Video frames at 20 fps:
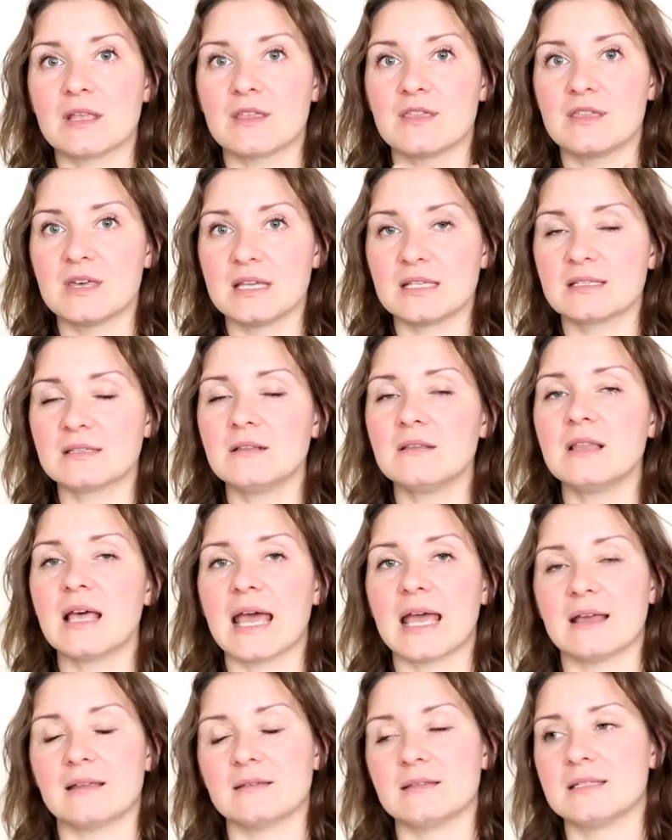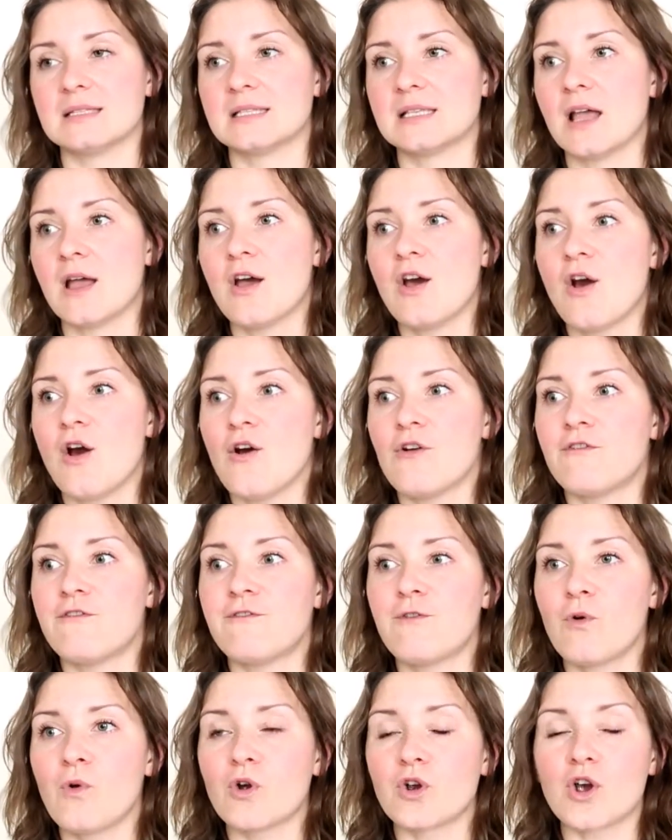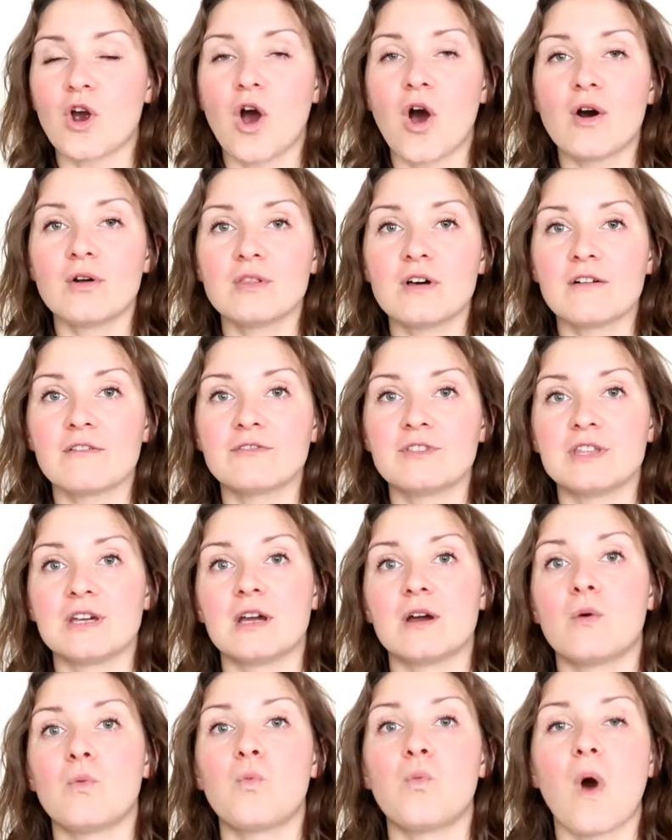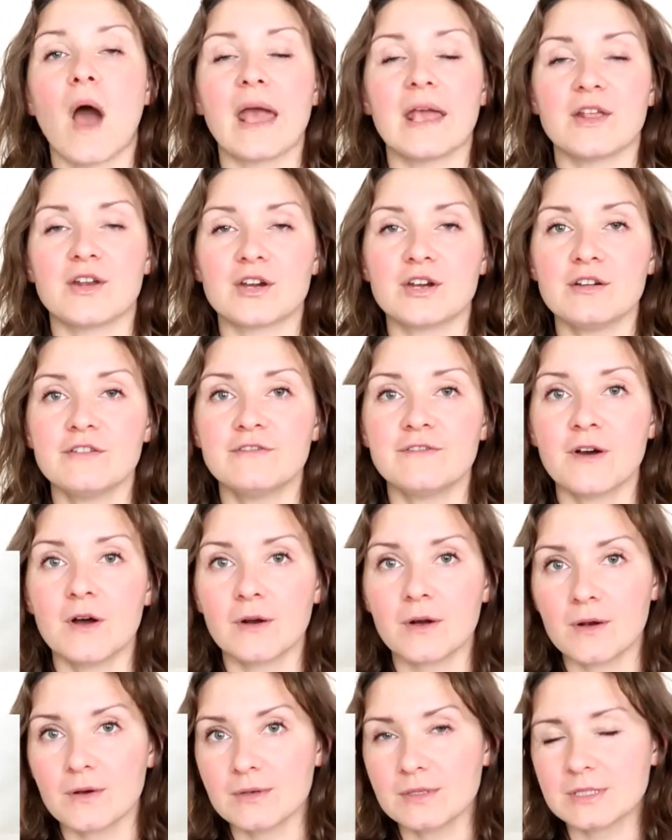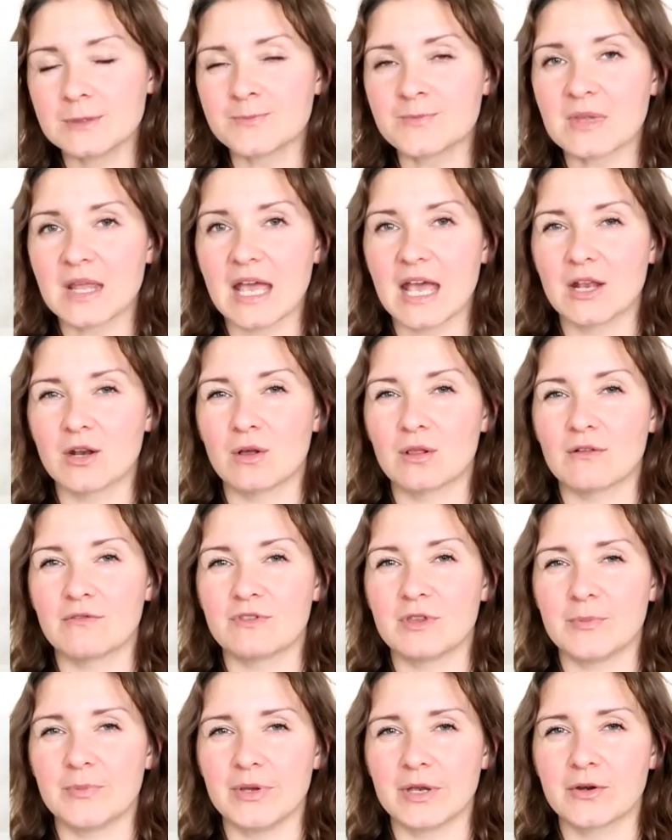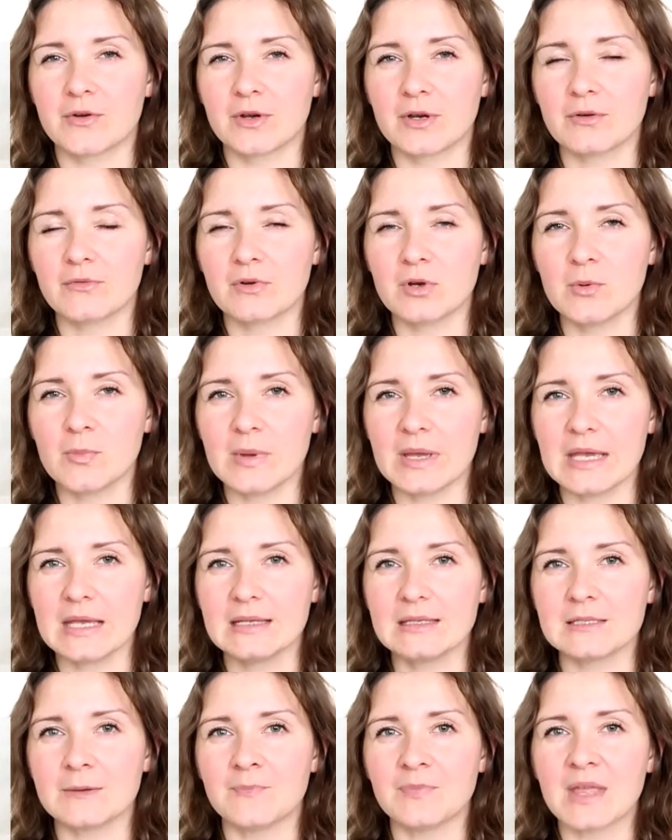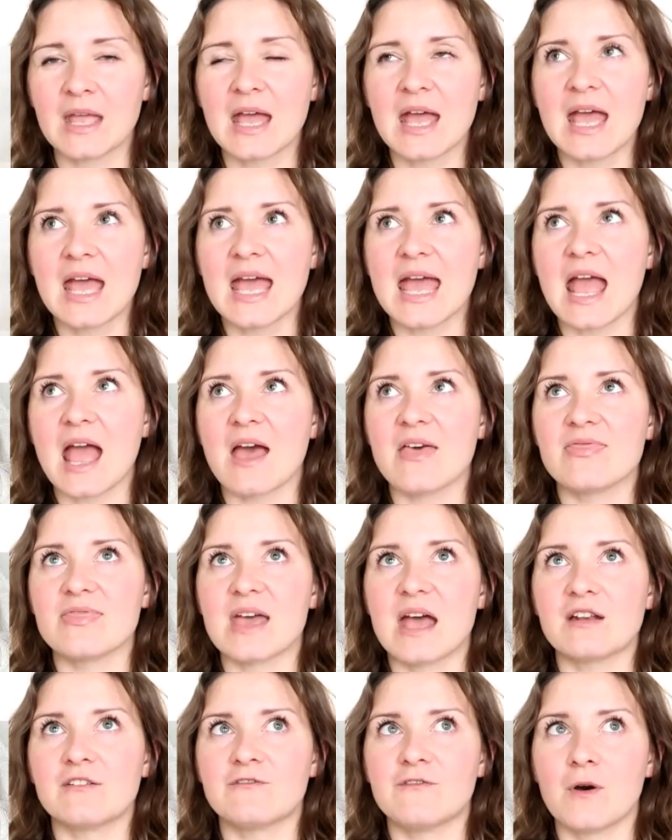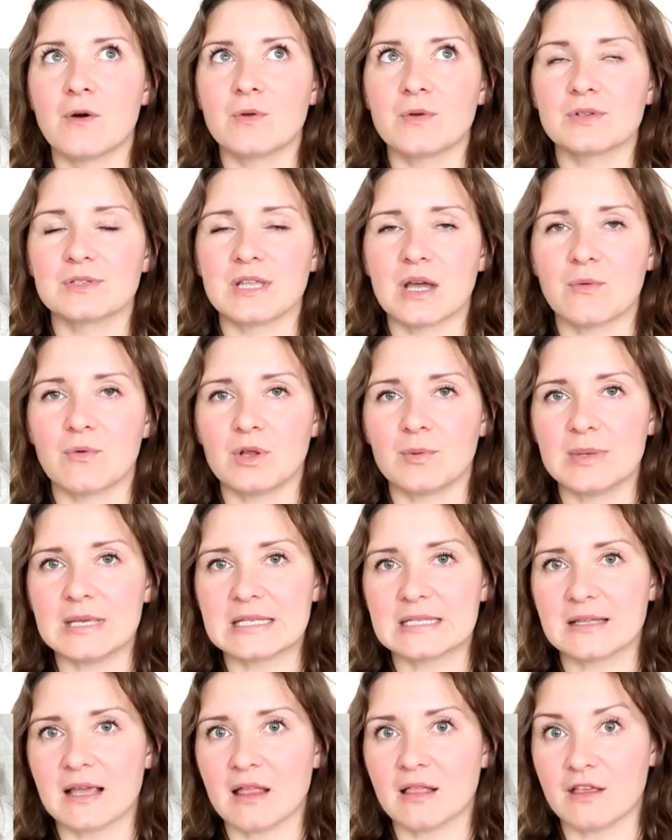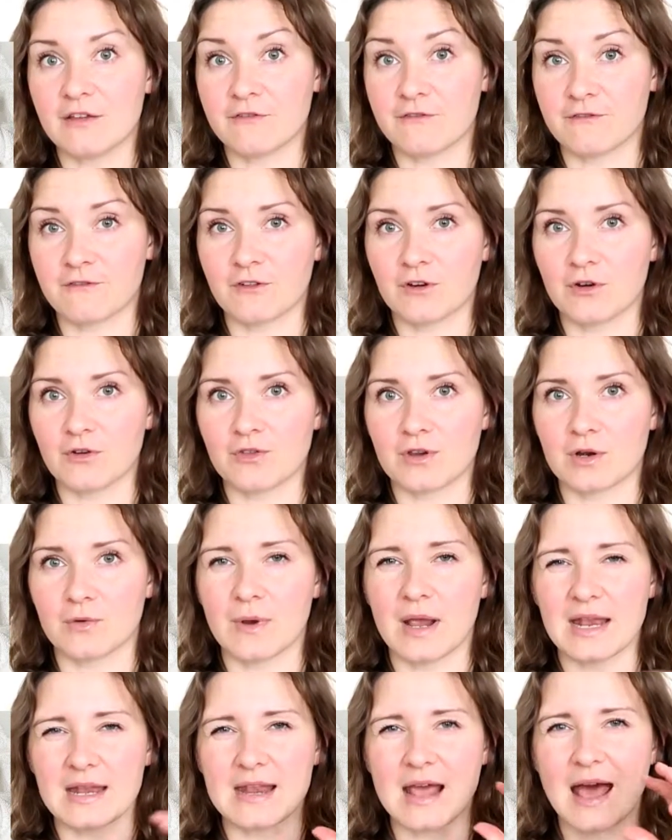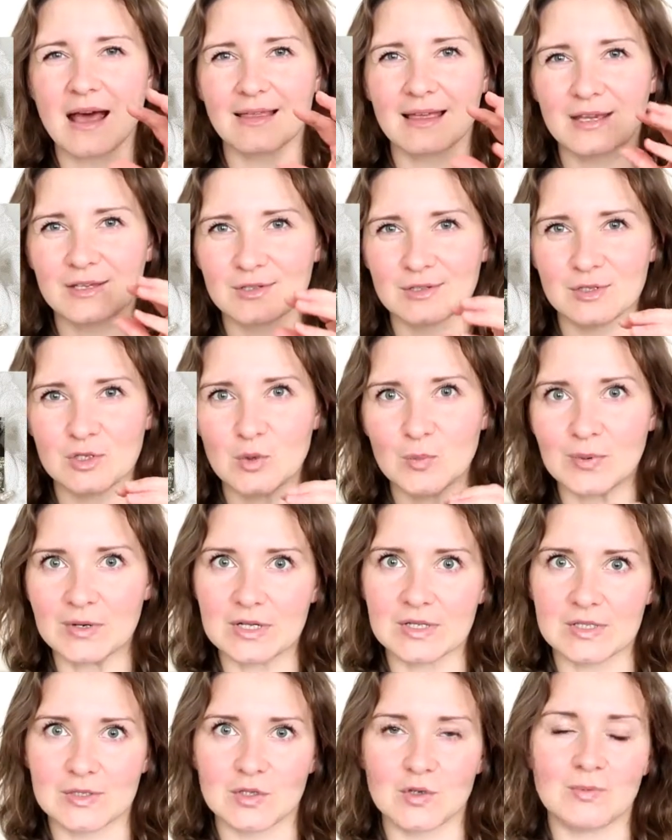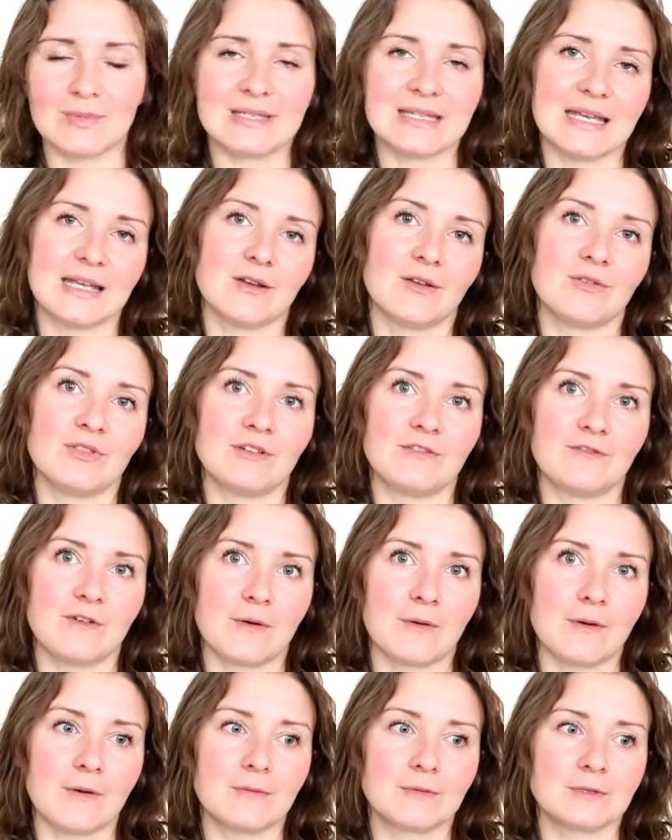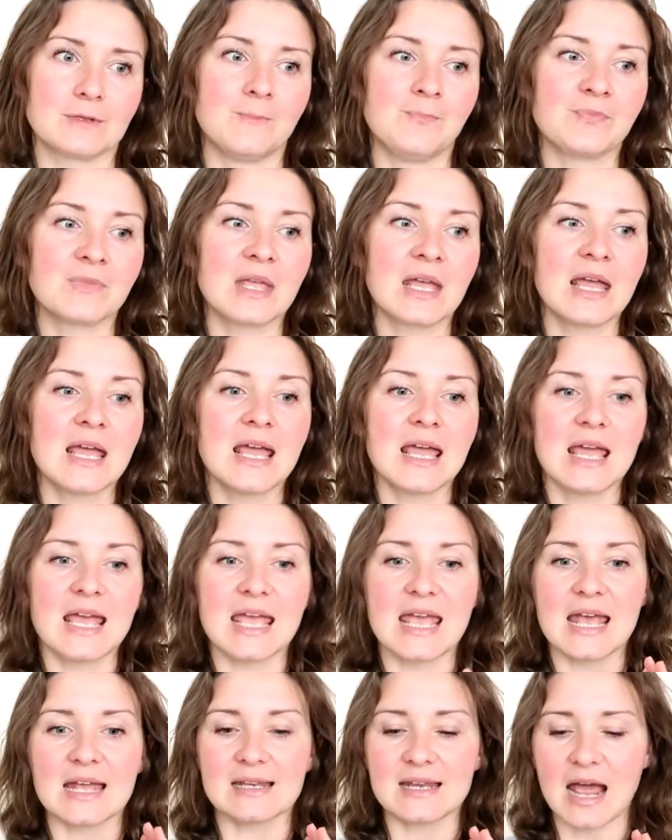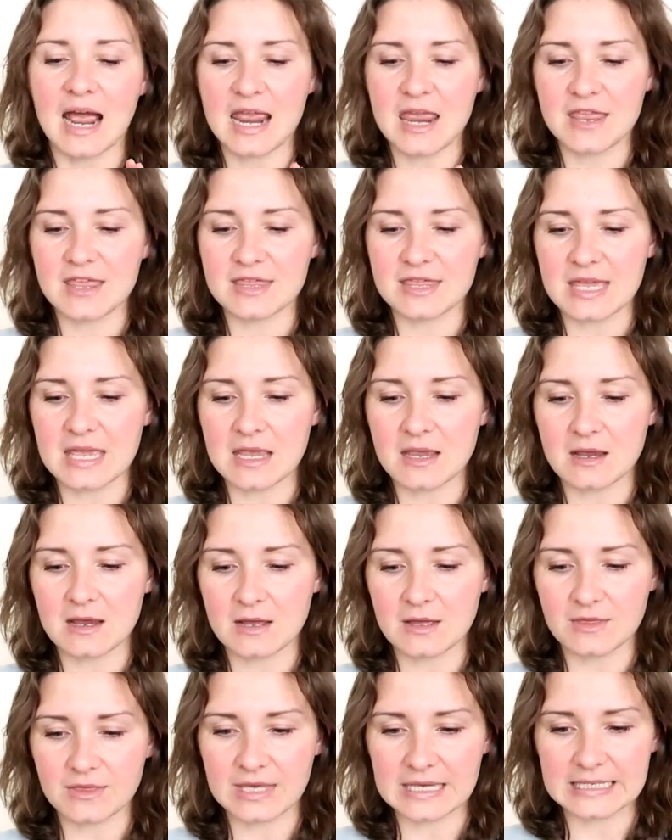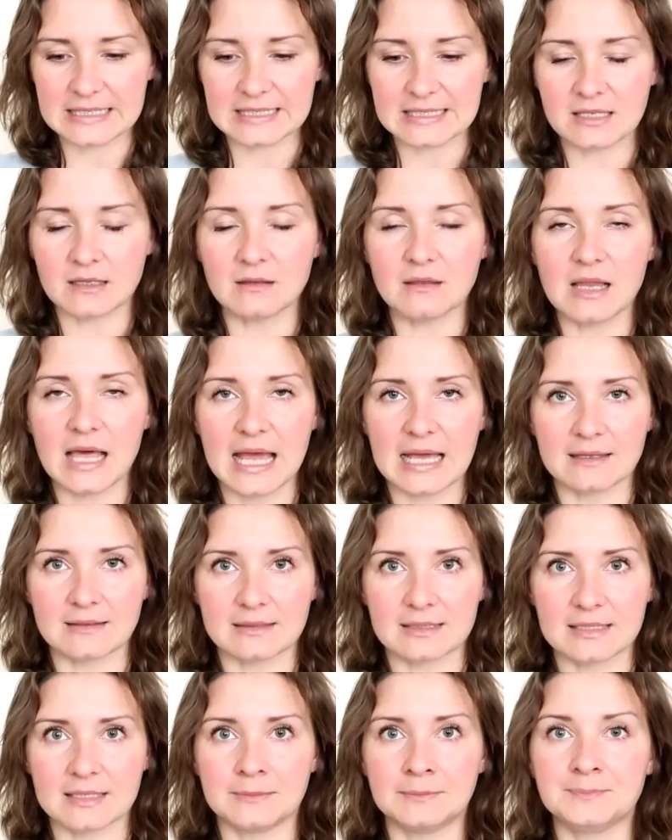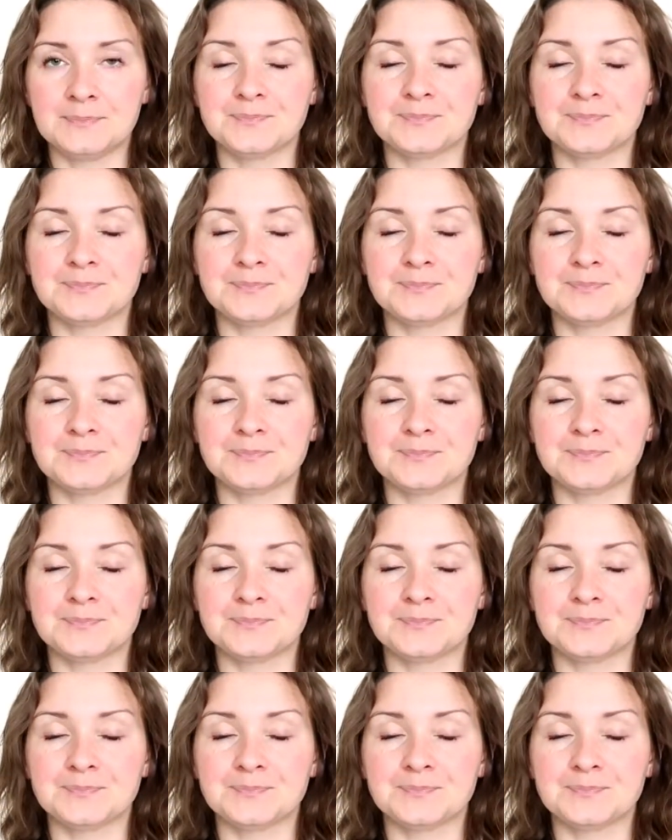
this lens for all of the wider photos and all of the bigger groupings, and then photos that will be slightly further away, not like super zoomed in on the photos. And I think this lens